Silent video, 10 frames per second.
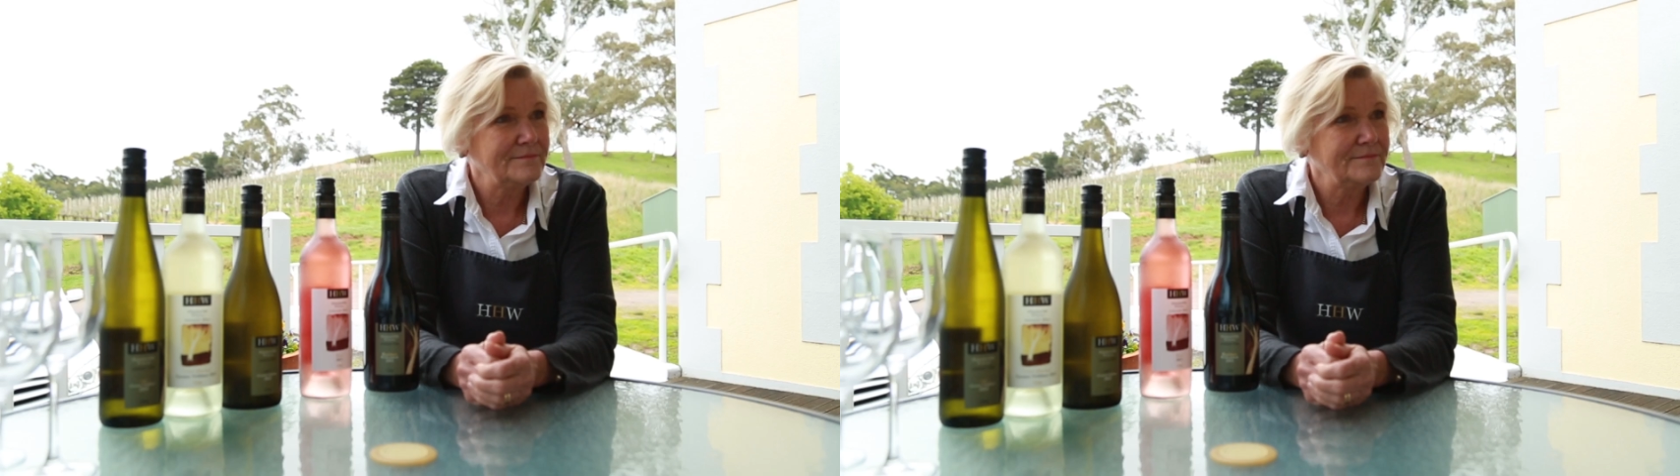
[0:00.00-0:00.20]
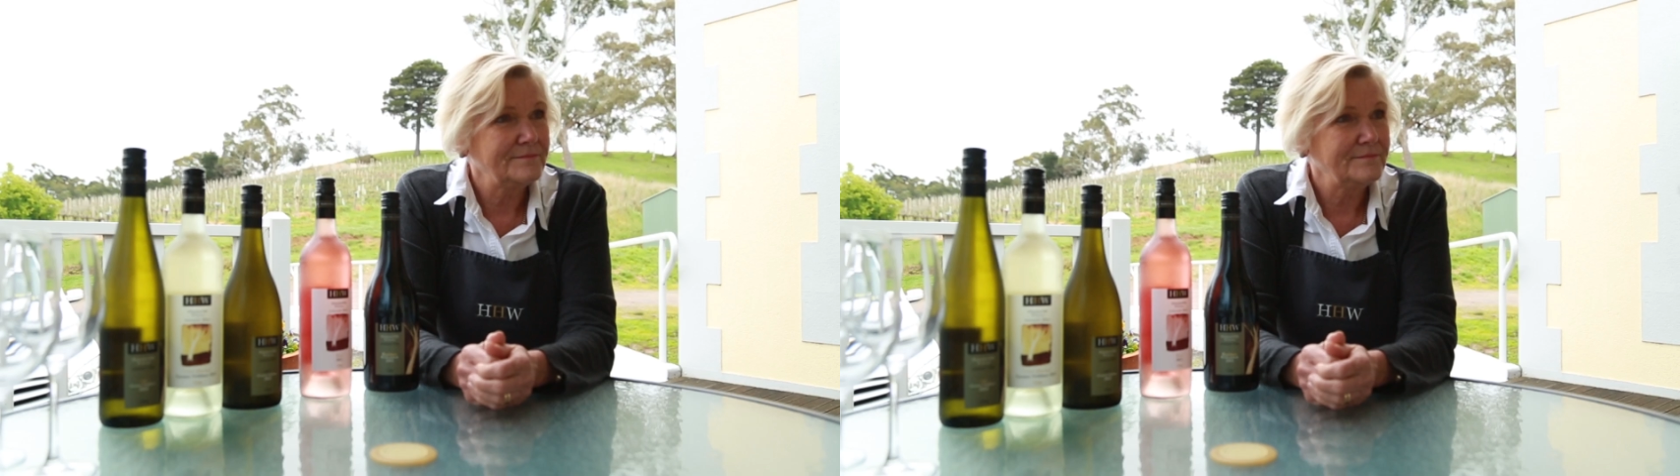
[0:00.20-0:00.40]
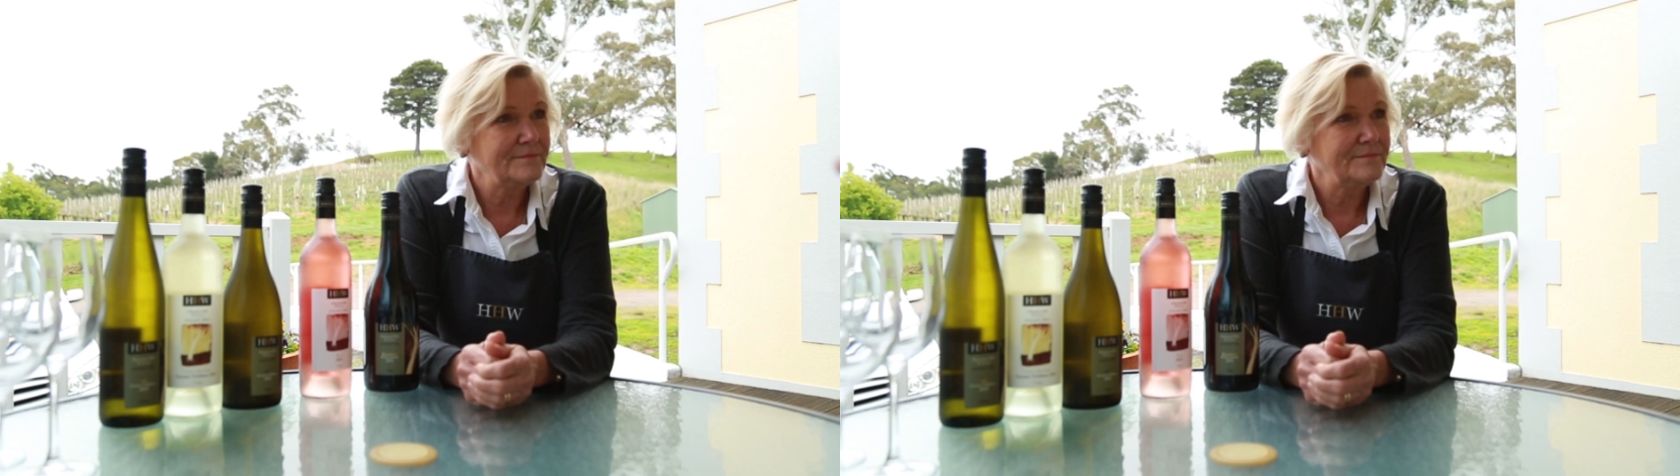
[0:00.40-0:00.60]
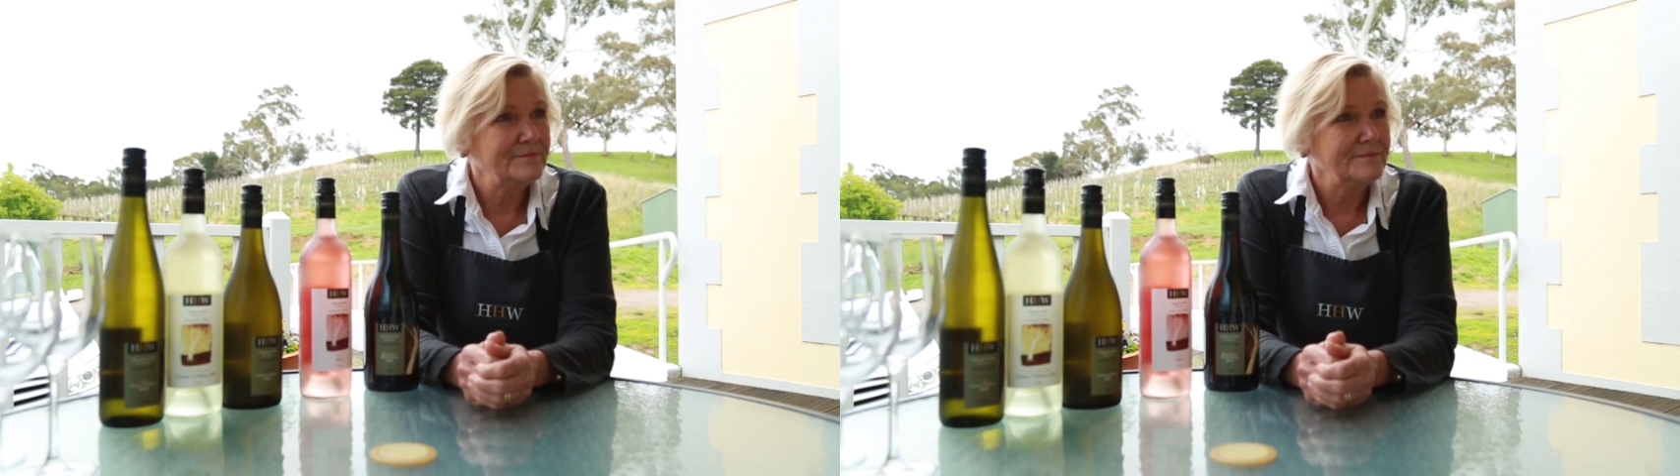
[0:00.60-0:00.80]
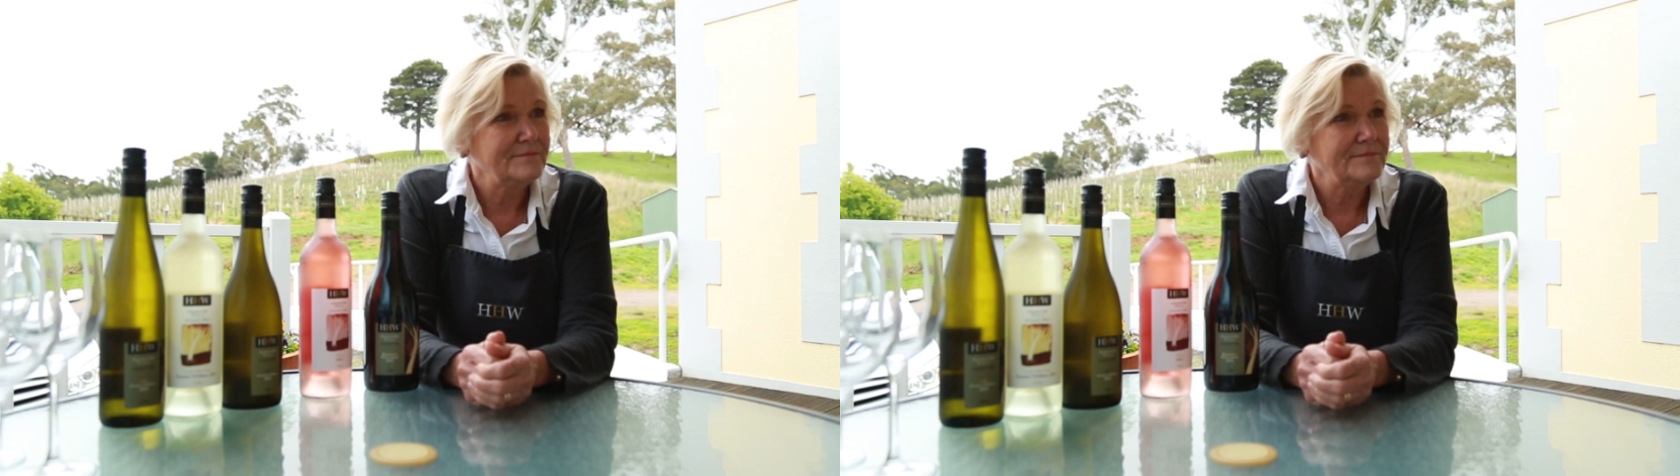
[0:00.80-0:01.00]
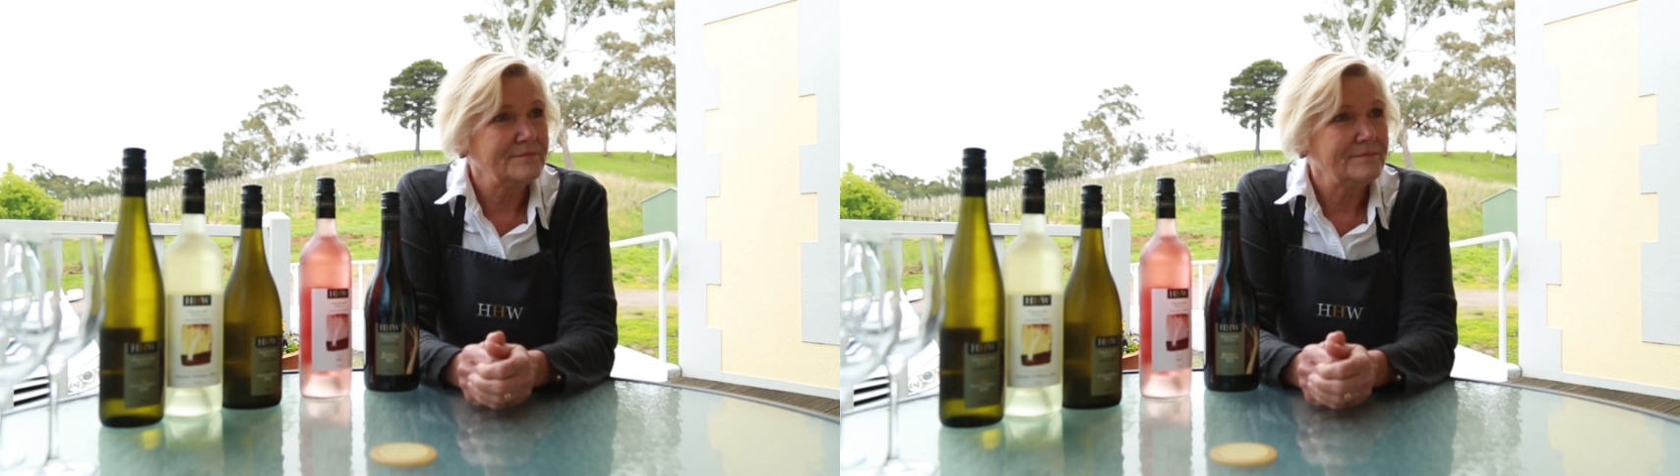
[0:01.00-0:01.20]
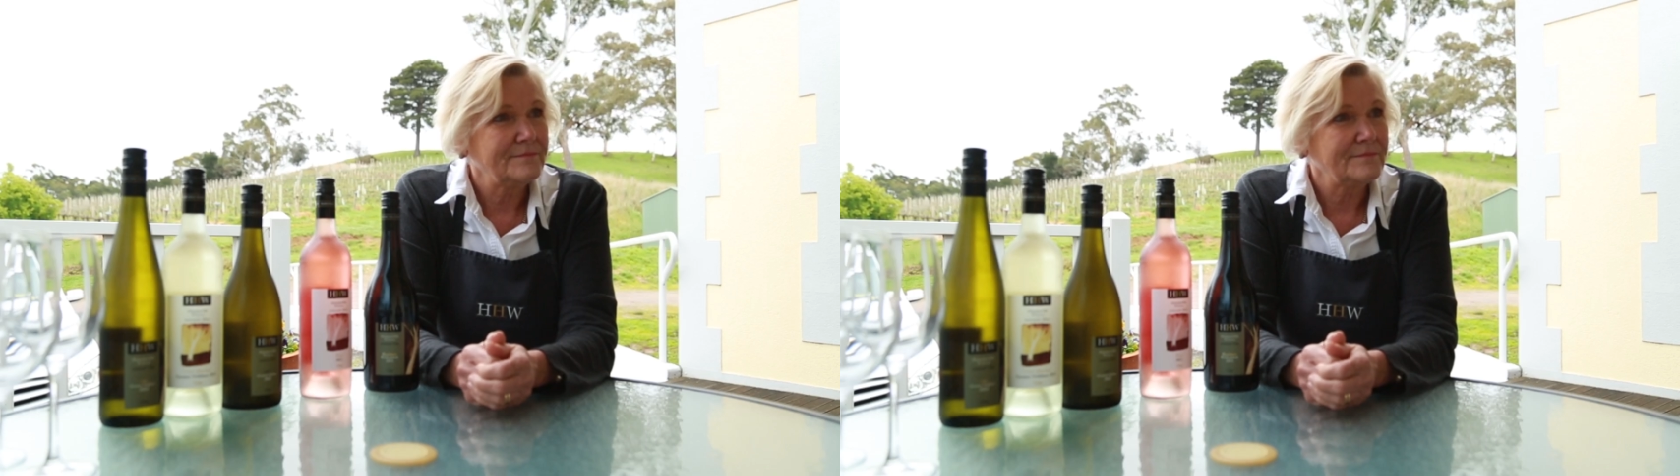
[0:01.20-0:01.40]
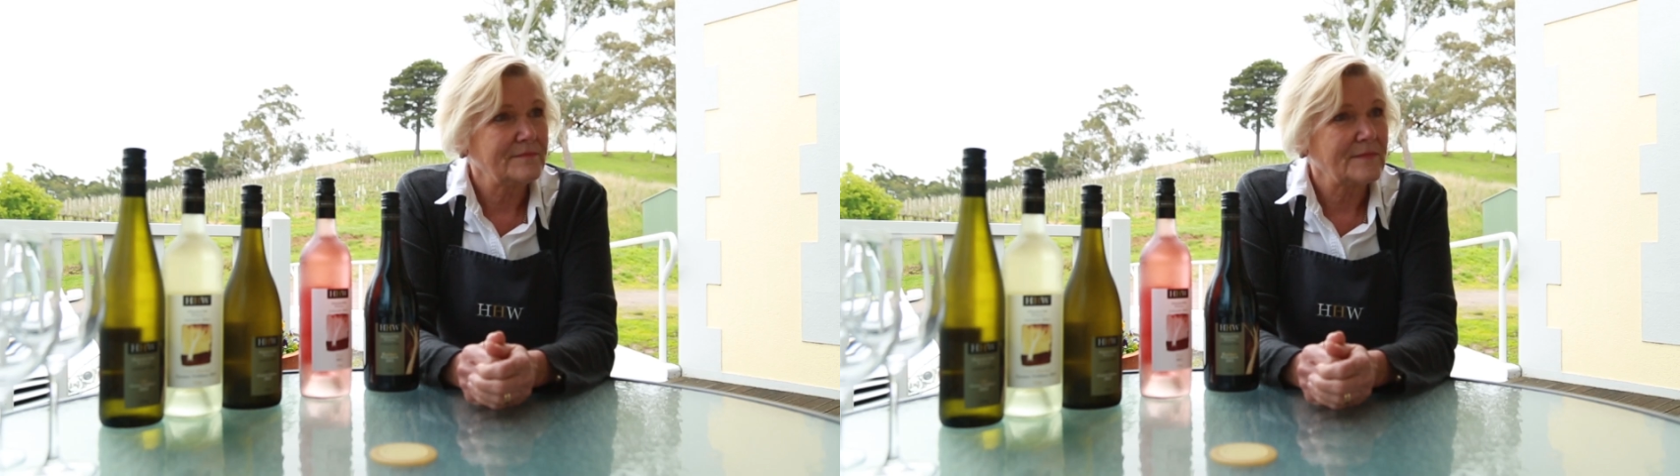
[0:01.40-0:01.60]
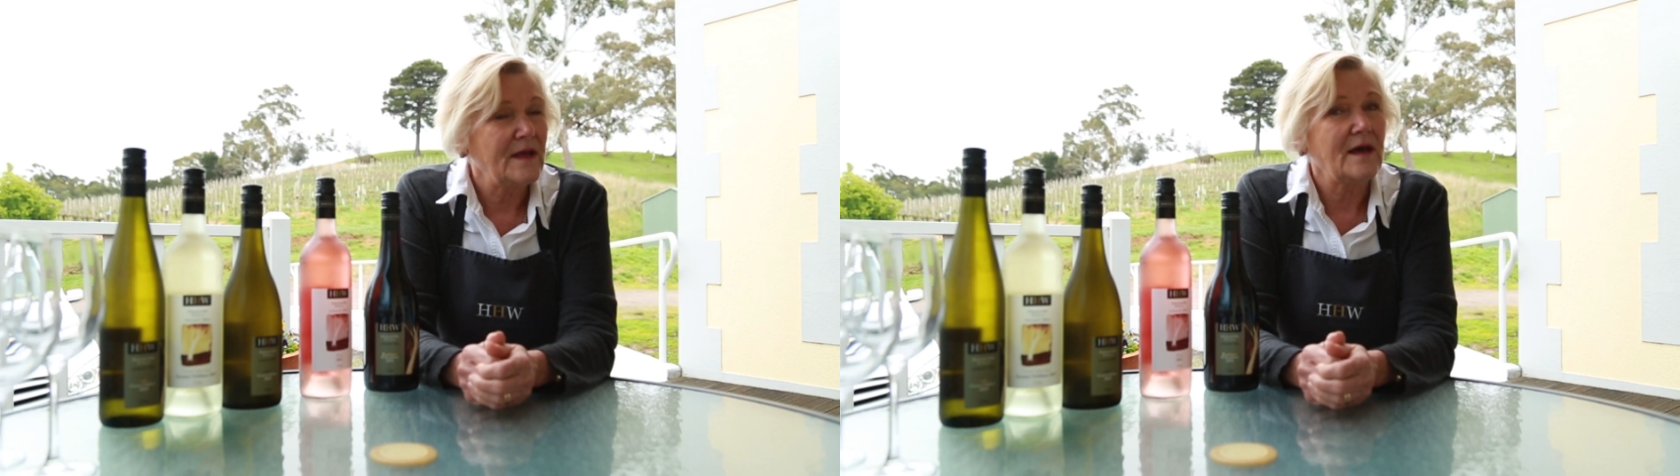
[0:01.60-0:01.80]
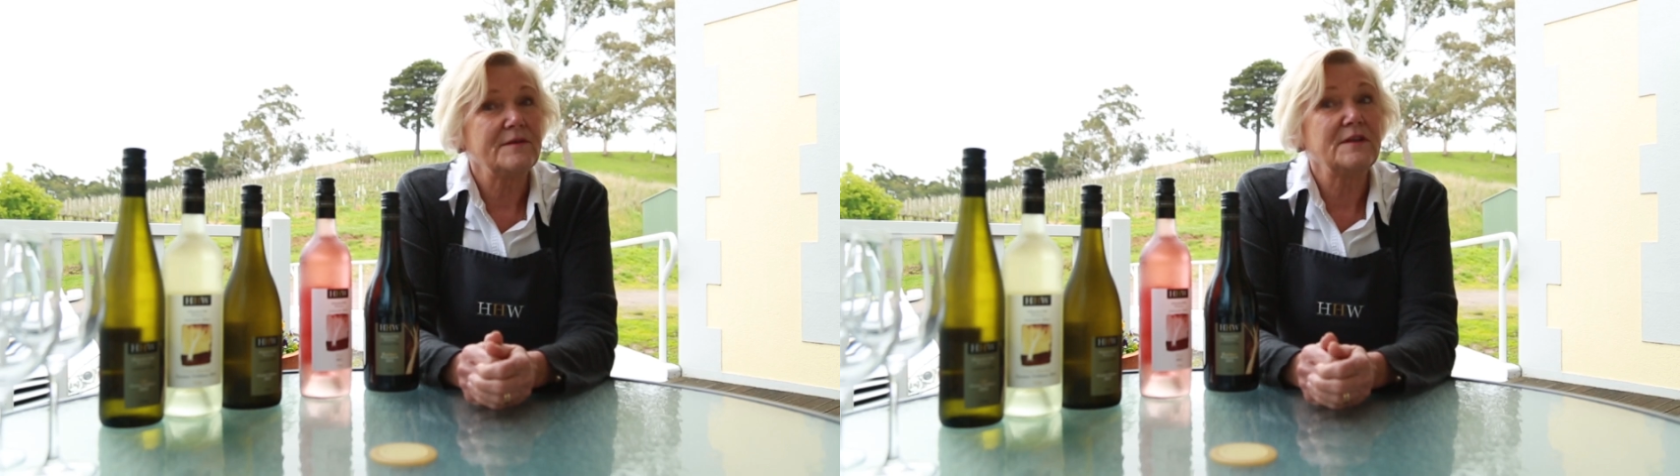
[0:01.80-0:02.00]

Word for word: Is all the wine press here? Uh,